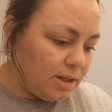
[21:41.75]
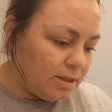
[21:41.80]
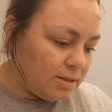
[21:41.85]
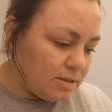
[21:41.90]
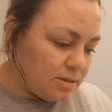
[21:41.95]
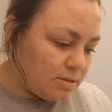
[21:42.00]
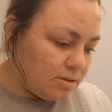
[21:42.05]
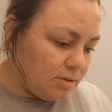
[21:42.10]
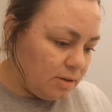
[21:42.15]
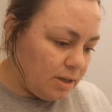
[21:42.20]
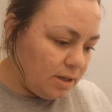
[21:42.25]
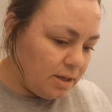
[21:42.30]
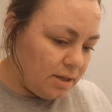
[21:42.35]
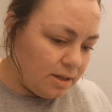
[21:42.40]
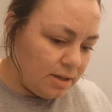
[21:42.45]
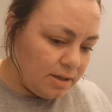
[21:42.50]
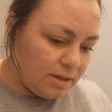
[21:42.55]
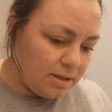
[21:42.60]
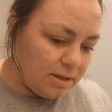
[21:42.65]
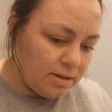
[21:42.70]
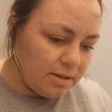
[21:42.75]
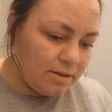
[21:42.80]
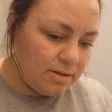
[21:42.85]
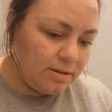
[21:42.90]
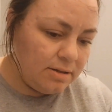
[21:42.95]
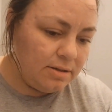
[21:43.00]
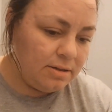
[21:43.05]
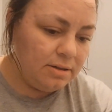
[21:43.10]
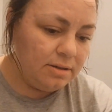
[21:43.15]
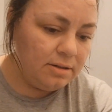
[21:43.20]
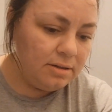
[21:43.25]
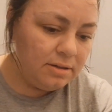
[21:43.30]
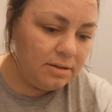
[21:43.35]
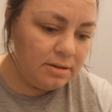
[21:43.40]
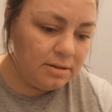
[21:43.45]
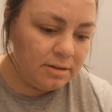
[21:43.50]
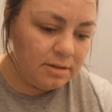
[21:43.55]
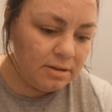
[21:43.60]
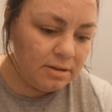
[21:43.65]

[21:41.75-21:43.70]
So let's go ahead.